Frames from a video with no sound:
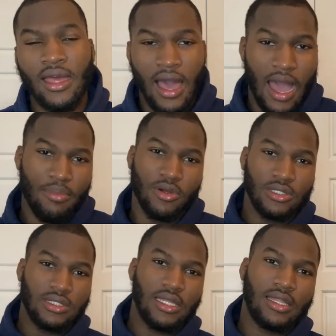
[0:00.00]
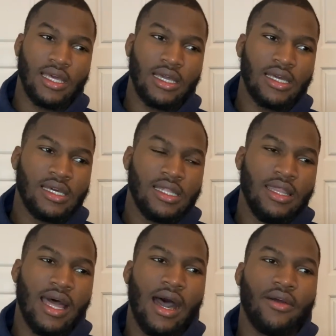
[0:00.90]
I personally think
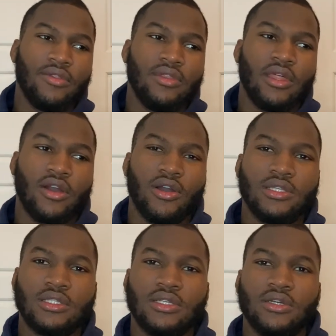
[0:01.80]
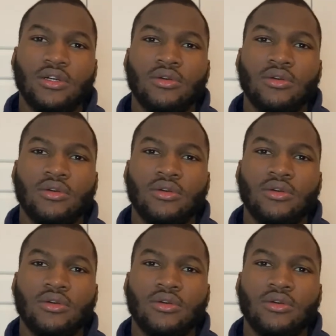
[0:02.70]
that they're going to,